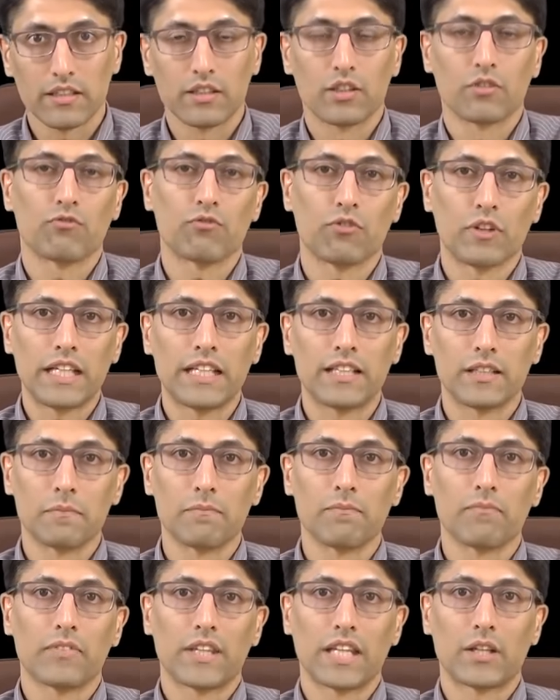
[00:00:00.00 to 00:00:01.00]
the
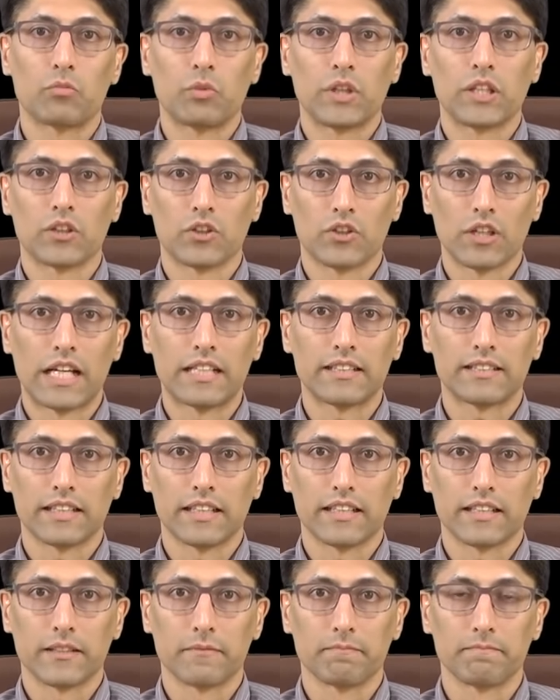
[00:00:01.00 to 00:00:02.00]
freedom that we are
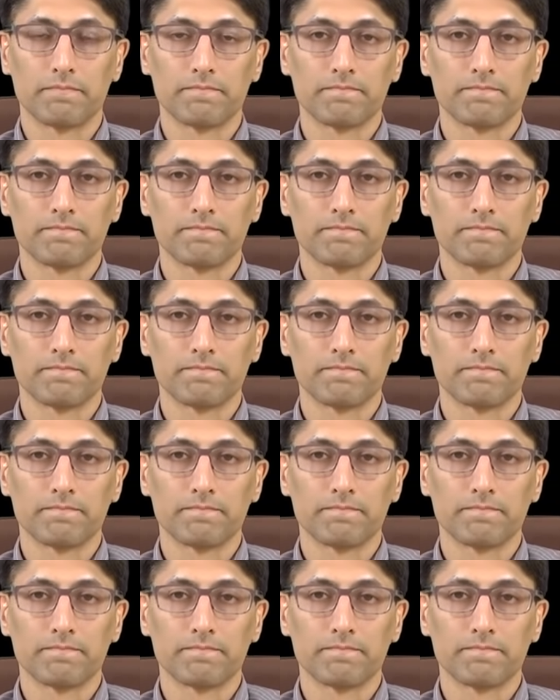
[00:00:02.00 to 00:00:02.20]
granting them.